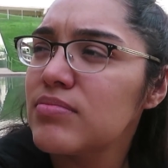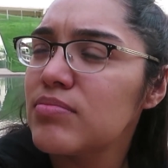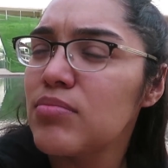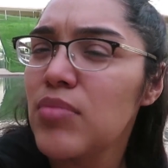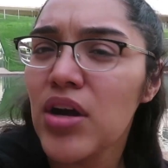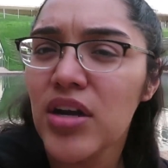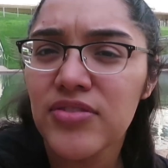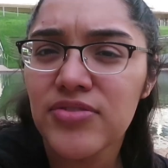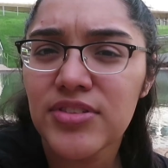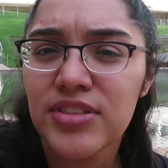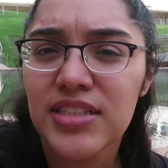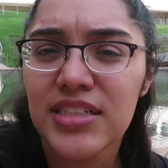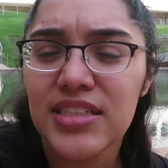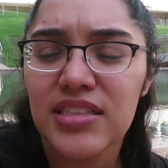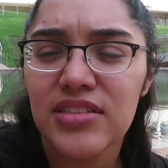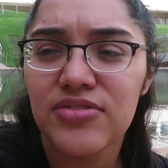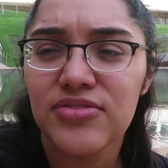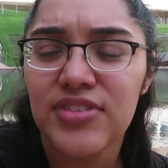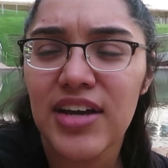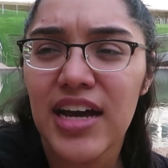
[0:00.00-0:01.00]
marvel
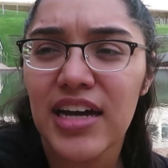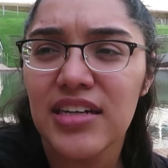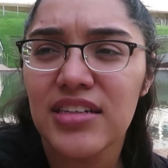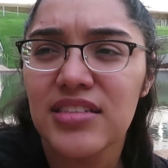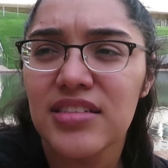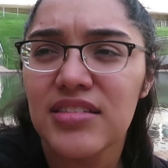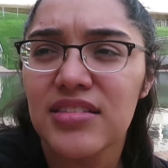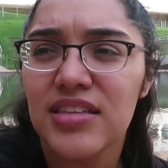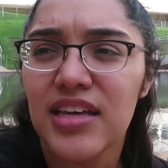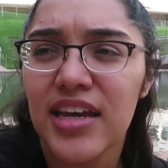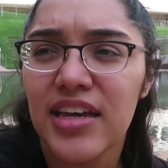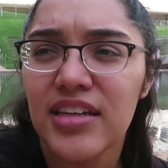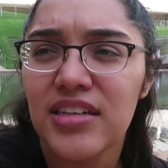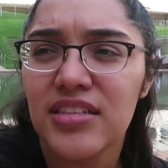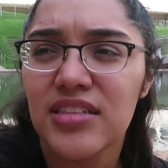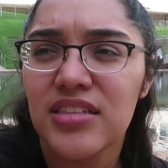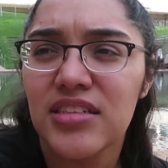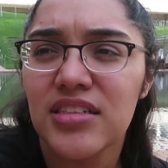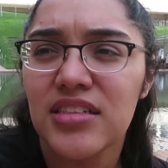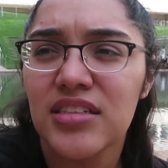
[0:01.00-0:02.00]
at the fact that
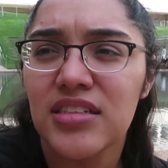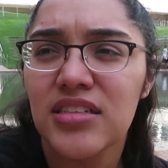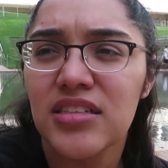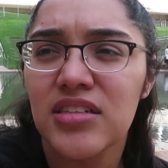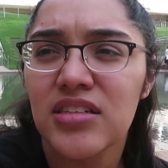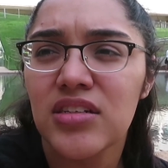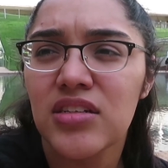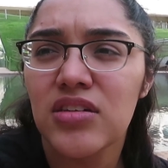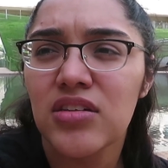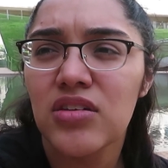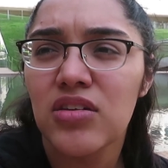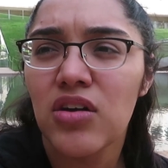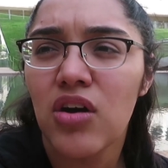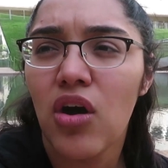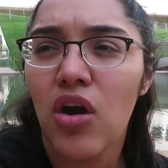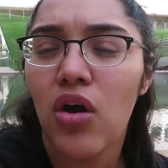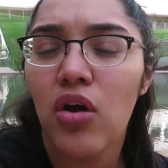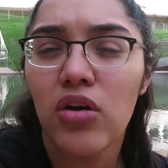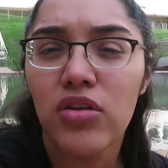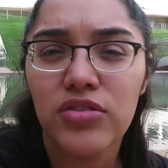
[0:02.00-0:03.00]

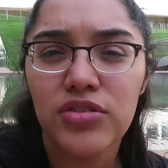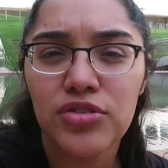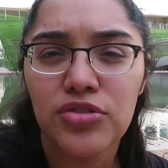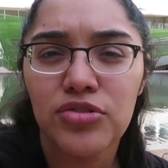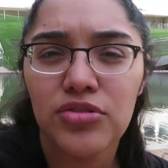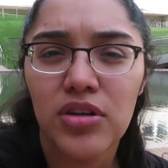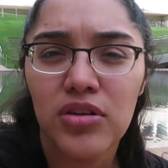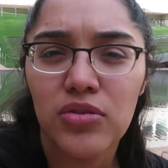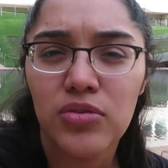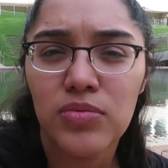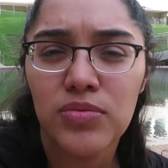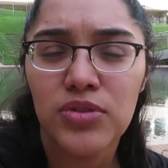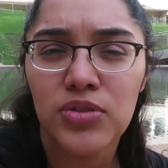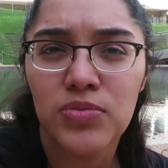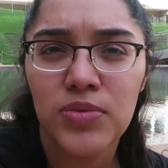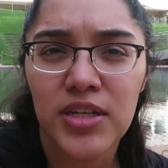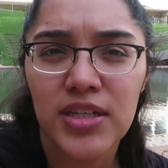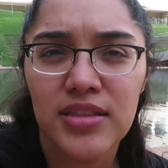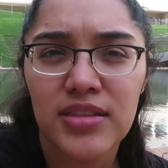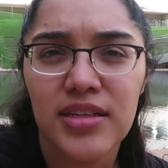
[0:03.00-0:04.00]
all the struggle
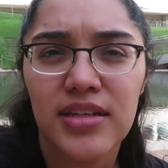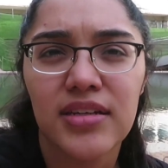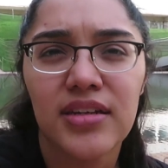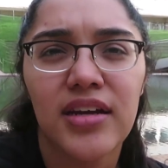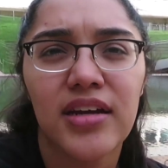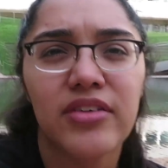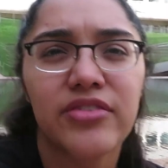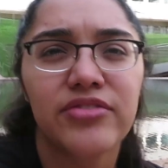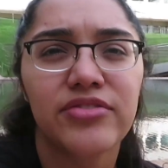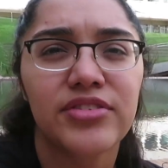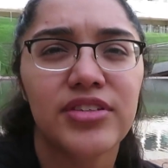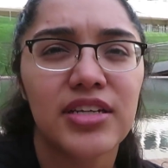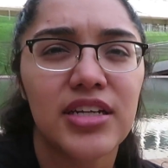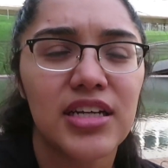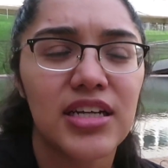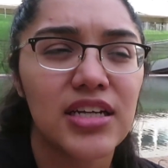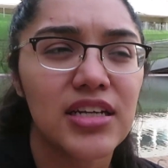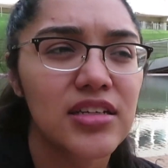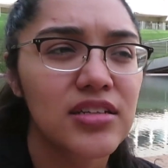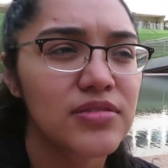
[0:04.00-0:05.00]
was worth it.
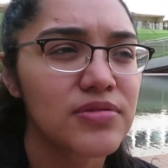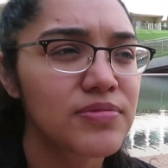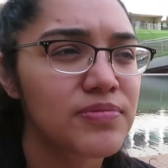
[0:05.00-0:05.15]
Every,